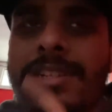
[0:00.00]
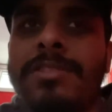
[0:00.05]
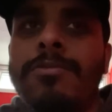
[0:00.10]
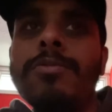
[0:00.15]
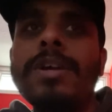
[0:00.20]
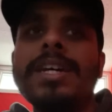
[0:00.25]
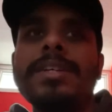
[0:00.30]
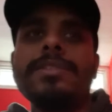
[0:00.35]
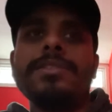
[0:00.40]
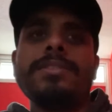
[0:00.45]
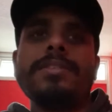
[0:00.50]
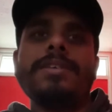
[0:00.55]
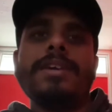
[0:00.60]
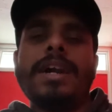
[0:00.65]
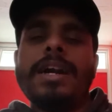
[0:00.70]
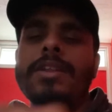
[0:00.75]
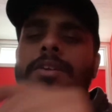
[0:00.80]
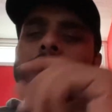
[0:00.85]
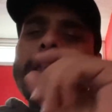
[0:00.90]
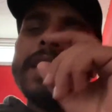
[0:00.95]
the rest.
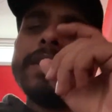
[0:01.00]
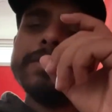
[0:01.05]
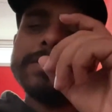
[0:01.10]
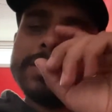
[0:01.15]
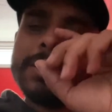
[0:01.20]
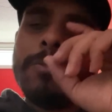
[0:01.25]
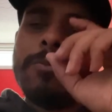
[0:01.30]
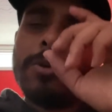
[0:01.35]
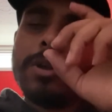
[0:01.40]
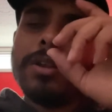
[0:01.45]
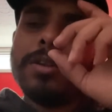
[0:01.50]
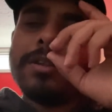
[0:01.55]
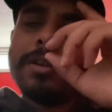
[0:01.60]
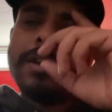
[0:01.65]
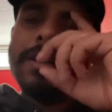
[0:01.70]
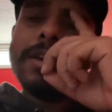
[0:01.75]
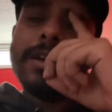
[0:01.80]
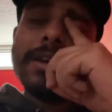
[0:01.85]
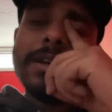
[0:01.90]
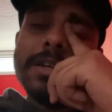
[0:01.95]
I know, like someone
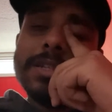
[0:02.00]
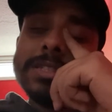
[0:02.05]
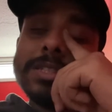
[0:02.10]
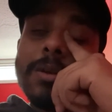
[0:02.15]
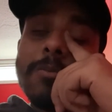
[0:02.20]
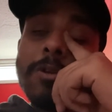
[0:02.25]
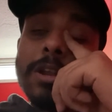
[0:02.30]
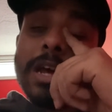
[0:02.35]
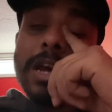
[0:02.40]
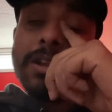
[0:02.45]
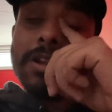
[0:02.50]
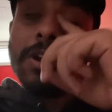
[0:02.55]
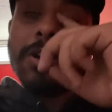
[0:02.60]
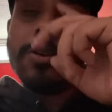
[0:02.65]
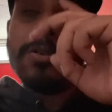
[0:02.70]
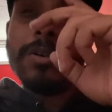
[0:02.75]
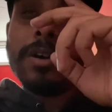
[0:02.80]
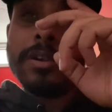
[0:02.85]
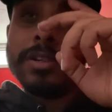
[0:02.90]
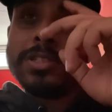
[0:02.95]
someone I
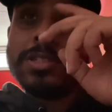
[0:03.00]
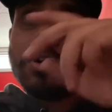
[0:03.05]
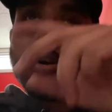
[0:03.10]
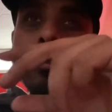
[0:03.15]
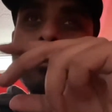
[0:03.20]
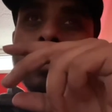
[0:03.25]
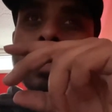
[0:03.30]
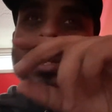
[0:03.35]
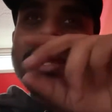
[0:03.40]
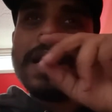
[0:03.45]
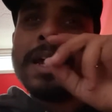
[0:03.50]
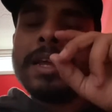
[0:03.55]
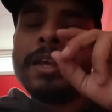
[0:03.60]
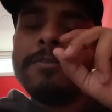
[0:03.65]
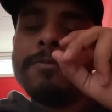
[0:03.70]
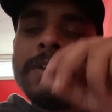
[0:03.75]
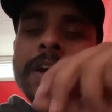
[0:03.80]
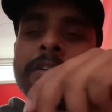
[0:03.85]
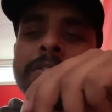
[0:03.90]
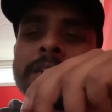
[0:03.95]
know told me that he
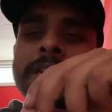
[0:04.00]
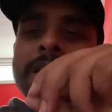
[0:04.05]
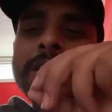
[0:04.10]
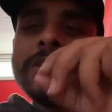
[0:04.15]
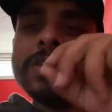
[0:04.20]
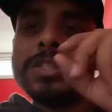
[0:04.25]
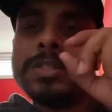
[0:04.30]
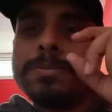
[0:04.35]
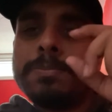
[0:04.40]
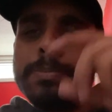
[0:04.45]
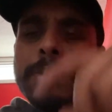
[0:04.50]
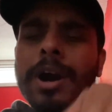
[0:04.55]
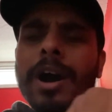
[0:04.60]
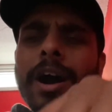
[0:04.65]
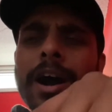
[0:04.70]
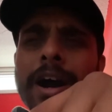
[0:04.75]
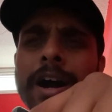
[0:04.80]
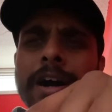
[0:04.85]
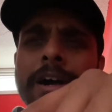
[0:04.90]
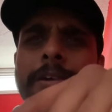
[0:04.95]
found it in
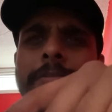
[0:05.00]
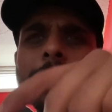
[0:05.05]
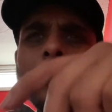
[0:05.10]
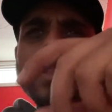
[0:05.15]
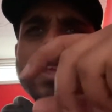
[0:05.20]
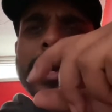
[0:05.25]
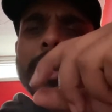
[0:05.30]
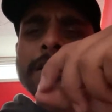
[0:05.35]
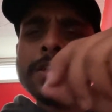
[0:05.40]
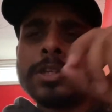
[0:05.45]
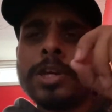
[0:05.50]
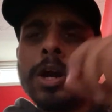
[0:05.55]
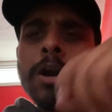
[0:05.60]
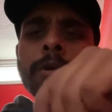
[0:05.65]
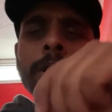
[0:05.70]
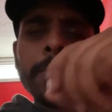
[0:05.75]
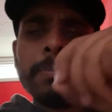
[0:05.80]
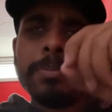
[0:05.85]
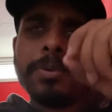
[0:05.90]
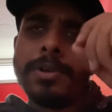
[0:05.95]
Spar and
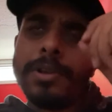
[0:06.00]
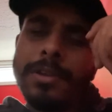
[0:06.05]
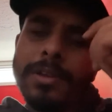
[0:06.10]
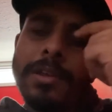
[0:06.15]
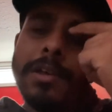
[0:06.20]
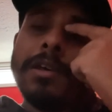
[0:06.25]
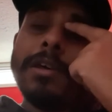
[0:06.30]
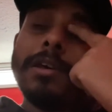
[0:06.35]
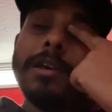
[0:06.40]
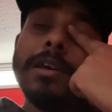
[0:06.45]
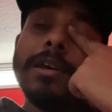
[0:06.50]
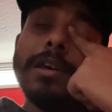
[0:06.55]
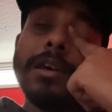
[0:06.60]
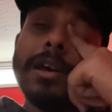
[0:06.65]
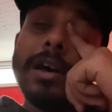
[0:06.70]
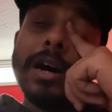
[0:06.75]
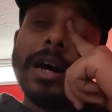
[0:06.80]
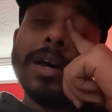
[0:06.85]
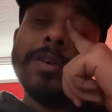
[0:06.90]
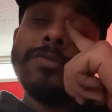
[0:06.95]
Co-op.
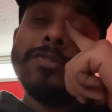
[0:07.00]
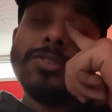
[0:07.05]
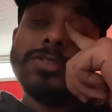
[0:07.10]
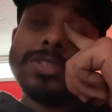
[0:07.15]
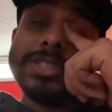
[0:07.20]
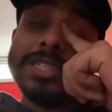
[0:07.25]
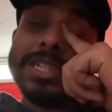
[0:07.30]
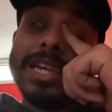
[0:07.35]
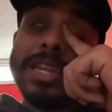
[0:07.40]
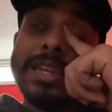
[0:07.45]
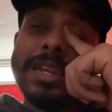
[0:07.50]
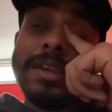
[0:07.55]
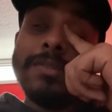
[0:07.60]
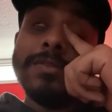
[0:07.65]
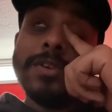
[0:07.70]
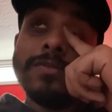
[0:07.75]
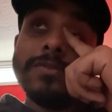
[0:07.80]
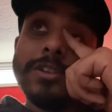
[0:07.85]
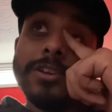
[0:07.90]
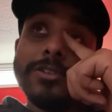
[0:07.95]
I've not seen either
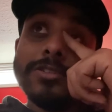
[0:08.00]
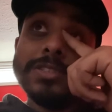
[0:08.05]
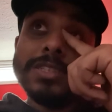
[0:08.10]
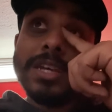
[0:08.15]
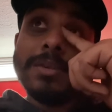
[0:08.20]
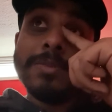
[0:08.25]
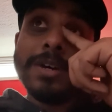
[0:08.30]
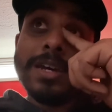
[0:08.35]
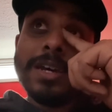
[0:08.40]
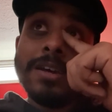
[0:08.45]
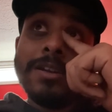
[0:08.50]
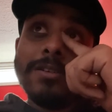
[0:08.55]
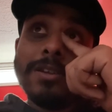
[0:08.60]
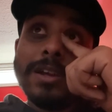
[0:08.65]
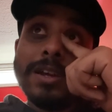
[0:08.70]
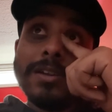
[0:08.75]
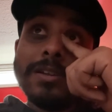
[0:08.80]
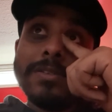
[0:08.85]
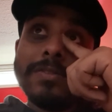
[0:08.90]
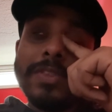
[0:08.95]
of those near my
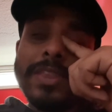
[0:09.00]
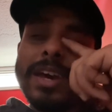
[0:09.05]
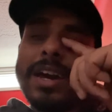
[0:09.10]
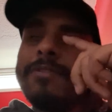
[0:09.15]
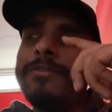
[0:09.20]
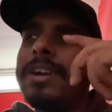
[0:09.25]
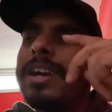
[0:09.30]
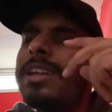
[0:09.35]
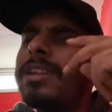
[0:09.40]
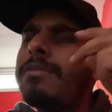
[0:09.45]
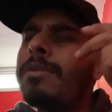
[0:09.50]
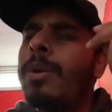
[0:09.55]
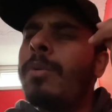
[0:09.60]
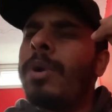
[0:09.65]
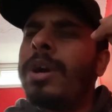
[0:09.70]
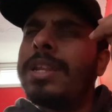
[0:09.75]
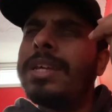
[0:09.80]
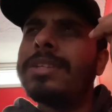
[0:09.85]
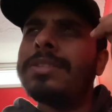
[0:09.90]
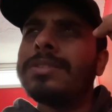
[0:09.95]
area. I think I know where
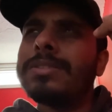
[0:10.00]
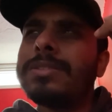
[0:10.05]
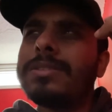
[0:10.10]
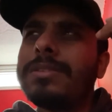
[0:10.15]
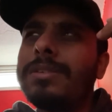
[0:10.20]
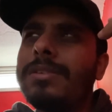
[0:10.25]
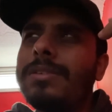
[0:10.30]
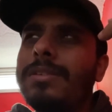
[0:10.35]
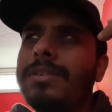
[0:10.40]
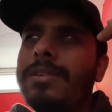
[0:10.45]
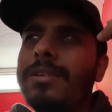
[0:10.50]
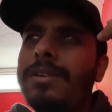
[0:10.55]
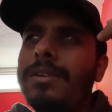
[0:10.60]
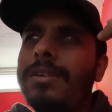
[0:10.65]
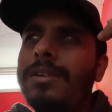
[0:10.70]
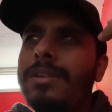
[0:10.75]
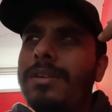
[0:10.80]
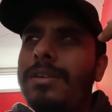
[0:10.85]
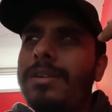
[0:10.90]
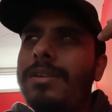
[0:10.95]
one is,
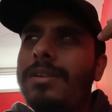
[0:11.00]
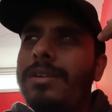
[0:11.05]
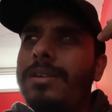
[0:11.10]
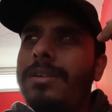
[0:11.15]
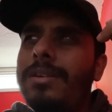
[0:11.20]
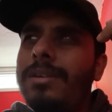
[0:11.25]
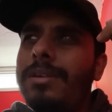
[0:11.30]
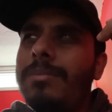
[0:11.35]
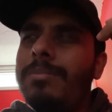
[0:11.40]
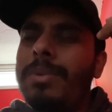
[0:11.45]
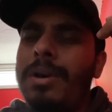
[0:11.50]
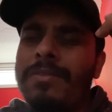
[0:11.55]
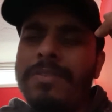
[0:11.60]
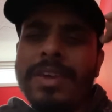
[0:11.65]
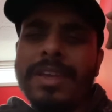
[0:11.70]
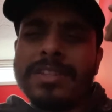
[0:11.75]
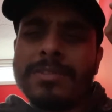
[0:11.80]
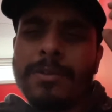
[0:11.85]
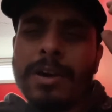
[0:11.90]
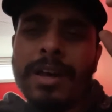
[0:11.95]
but I think
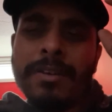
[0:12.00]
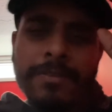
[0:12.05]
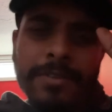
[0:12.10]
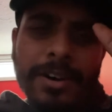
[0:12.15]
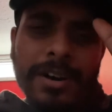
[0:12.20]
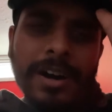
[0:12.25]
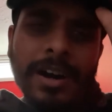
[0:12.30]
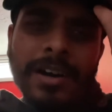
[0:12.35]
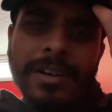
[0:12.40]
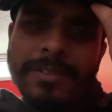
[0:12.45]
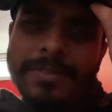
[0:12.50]
it's quite far.